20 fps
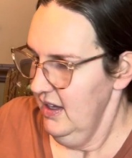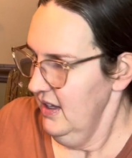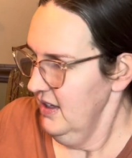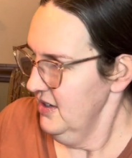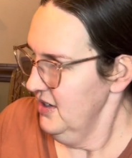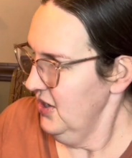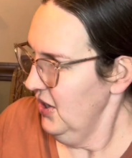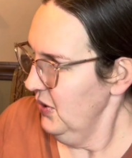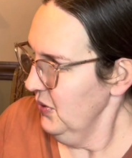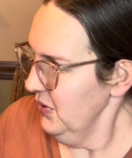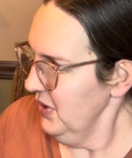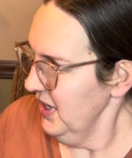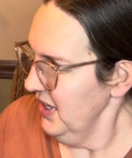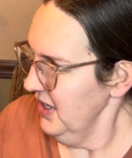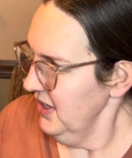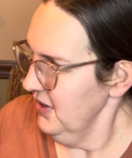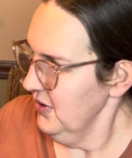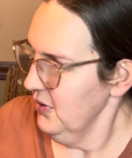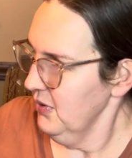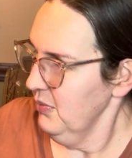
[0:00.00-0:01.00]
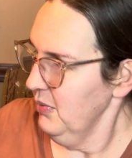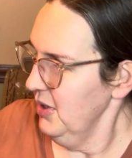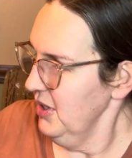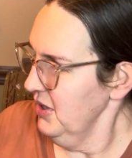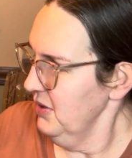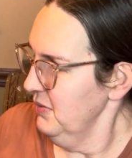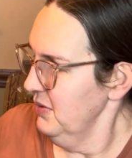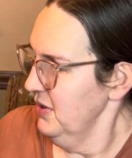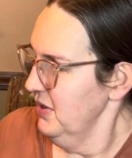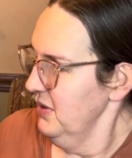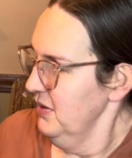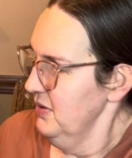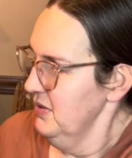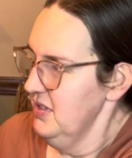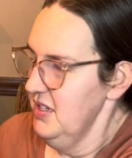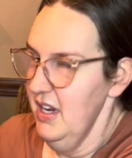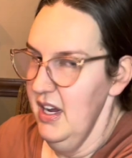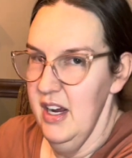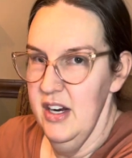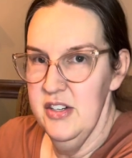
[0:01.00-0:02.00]
token or what you would use
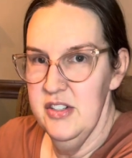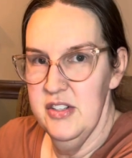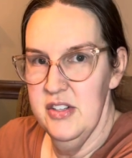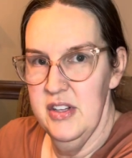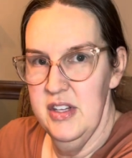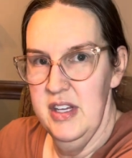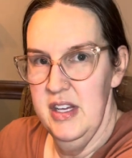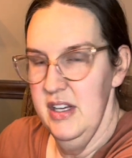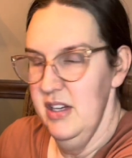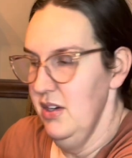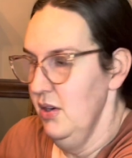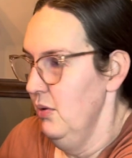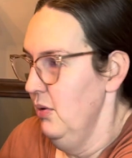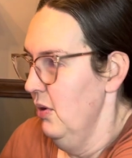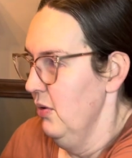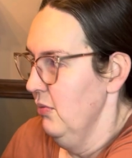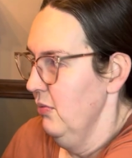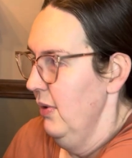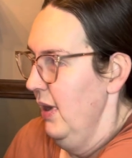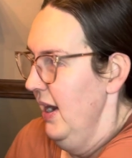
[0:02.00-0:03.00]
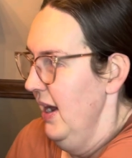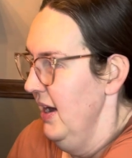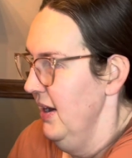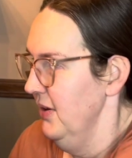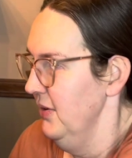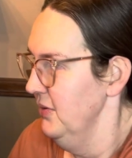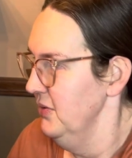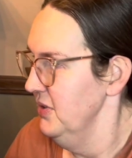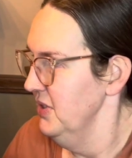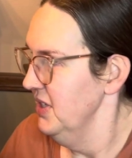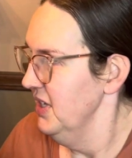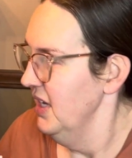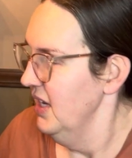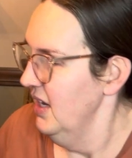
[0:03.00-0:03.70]
to actually go around.